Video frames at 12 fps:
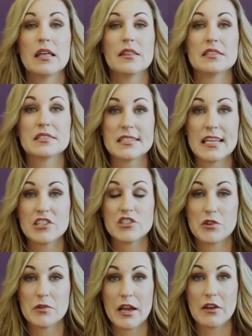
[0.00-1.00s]
the stand
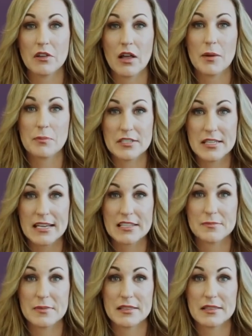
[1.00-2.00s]
your ground law
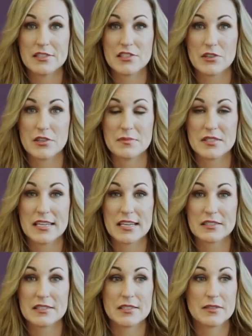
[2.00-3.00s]
protects me in this
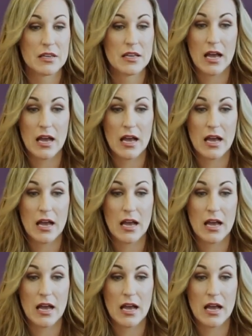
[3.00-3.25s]
circumstance.